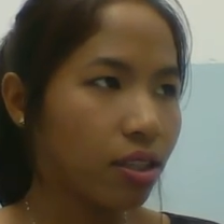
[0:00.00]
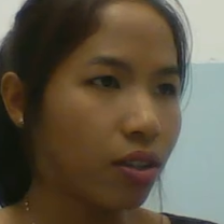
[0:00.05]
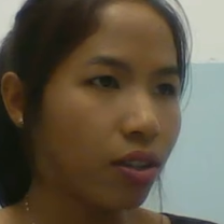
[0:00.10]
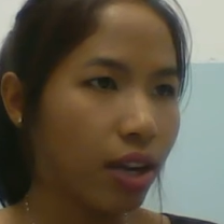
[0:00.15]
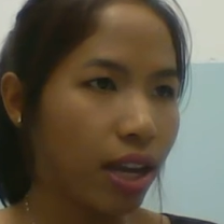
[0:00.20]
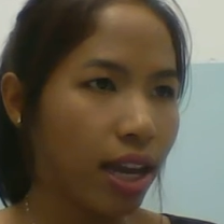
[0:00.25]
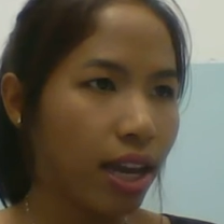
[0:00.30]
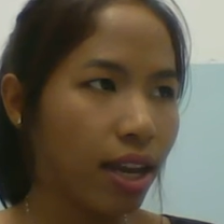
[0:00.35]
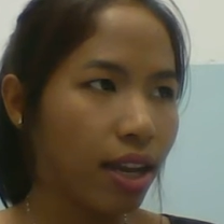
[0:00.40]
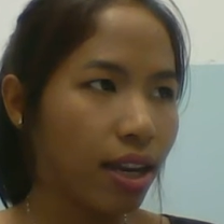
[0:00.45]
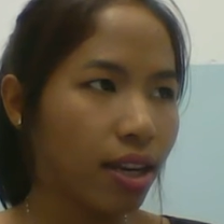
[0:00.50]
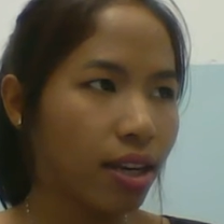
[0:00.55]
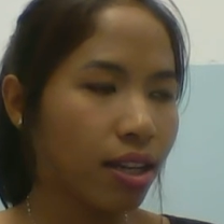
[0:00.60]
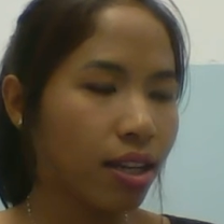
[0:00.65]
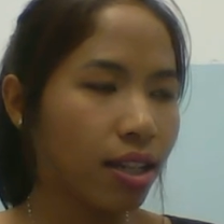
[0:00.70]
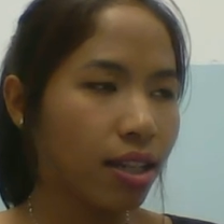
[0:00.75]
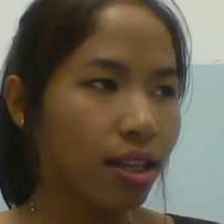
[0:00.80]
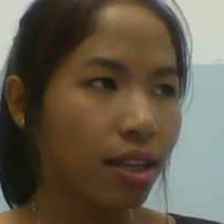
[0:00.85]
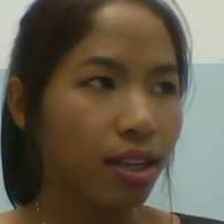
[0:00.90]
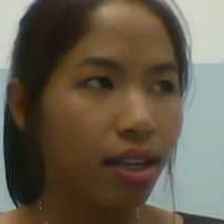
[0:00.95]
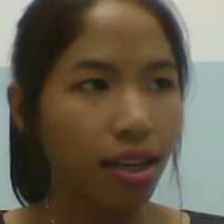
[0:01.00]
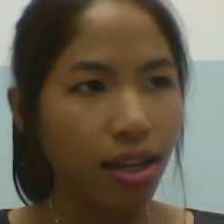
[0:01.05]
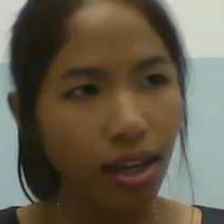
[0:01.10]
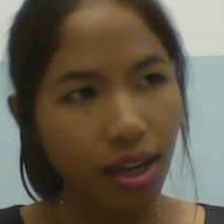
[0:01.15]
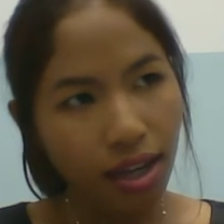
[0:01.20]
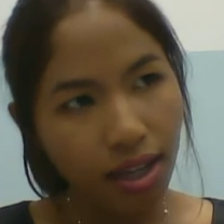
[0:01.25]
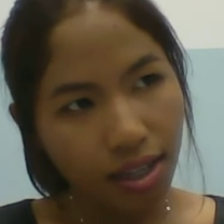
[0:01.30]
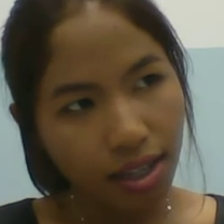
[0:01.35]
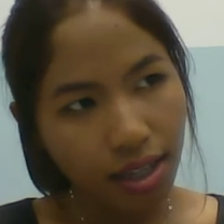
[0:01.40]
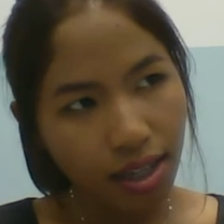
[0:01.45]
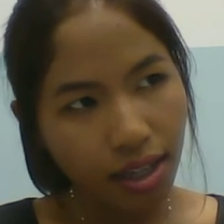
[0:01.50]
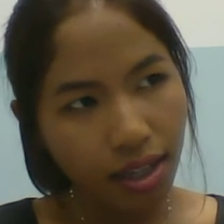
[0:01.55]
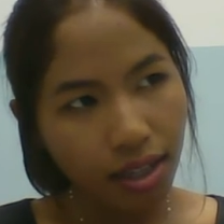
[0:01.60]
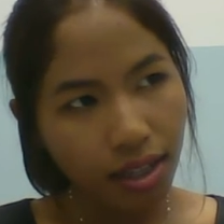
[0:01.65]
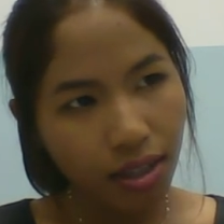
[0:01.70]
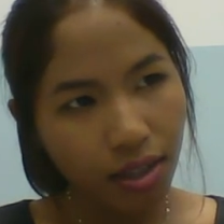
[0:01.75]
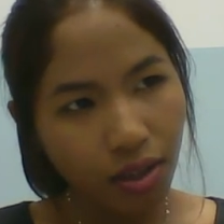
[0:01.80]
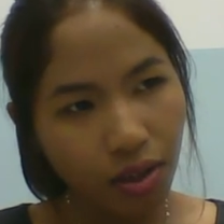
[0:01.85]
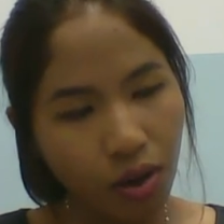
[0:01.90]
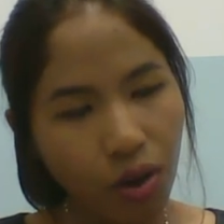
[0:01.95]
Okay,
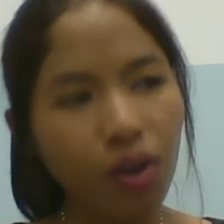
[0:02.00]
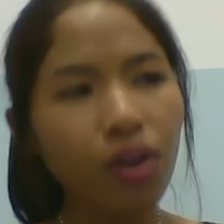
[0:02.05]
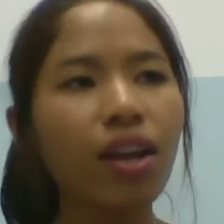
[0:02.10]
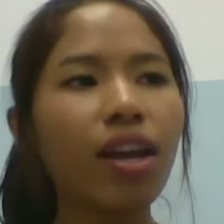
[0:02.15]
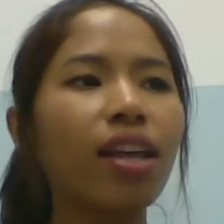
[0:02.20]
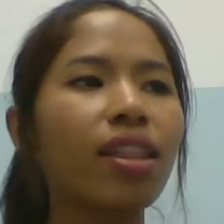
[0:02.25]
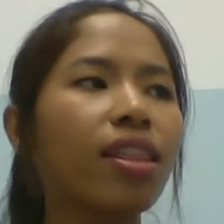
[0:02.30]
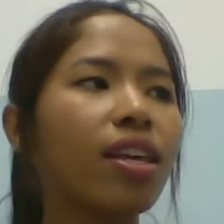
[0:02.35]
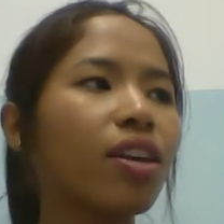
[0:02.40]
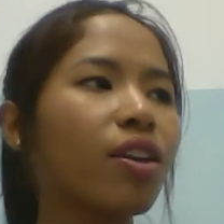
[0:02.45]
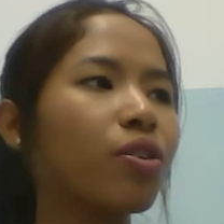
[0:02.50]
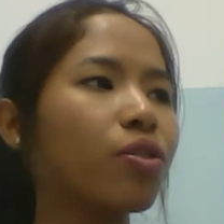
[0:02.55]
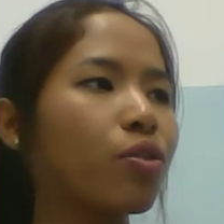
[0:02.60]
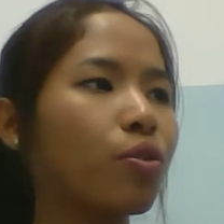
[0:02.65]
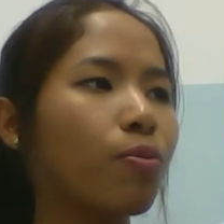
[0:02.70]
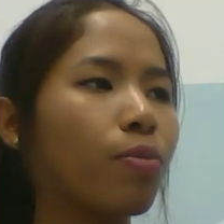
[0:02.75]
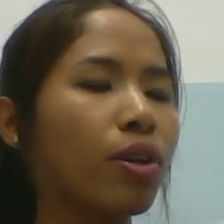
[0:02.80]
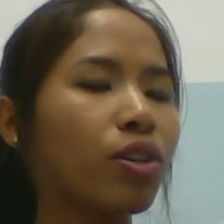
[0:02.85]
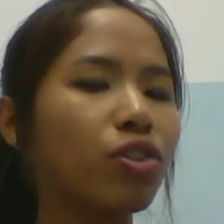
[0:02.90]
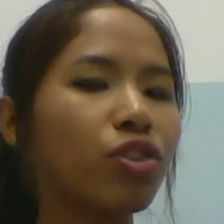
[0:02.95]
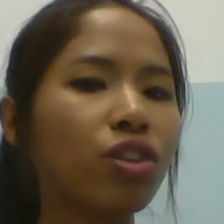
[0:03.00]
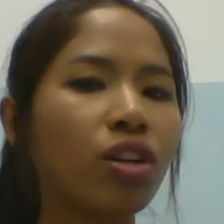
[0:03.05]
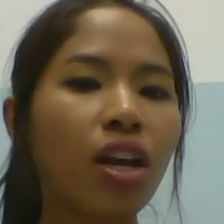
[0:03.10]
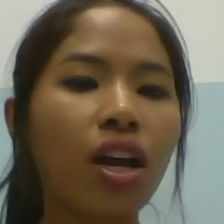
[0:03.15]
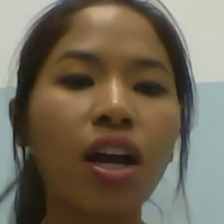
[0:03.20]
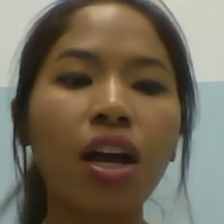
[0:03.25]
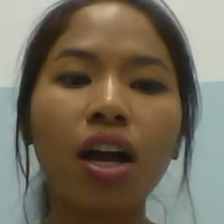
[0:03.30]
understand? Okay, thank you so much.